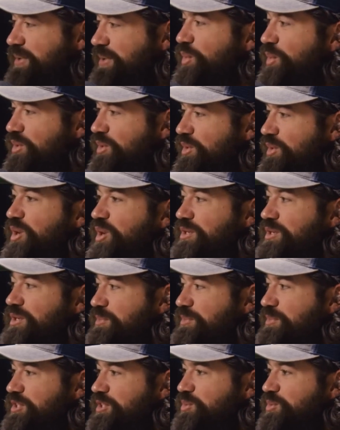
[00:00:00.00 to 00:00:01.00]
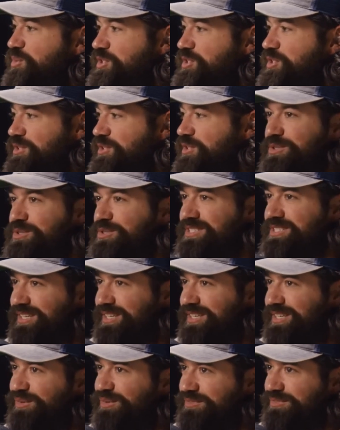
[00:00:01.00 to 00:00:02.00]
people don't know this, but the tweets are notes to
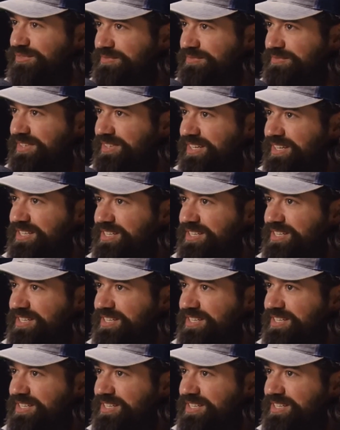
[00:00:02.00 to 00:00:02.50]
self. Yeah.